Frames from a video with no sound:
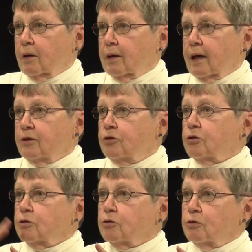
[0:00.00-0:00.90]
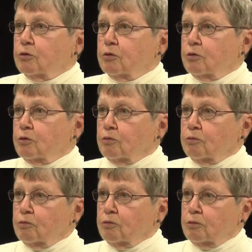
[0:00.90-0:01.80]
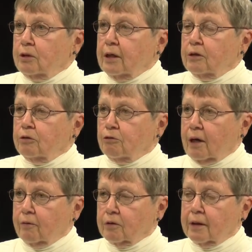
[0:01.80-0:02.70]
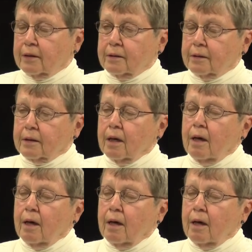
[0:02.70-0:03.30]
got your, driver's changed license. your driver's license.